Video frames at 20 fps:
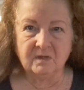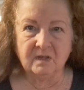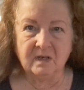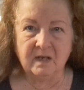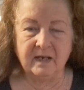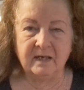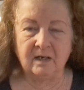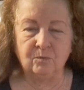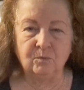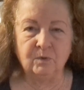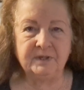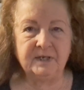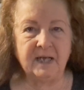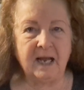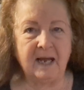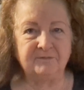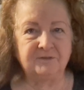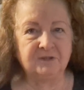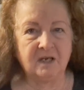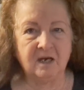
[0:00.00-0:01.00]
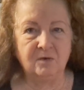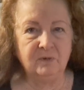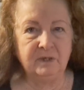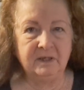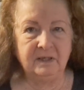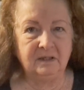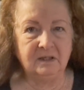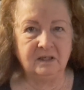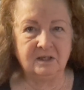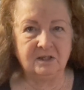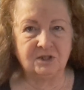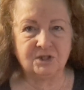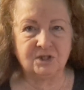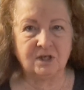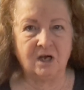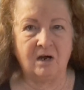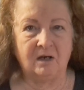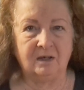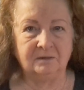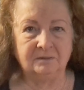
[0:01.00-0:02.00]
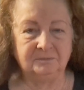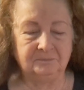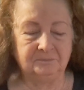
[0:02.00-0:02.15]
And I wouldn't have to go in and get a shot.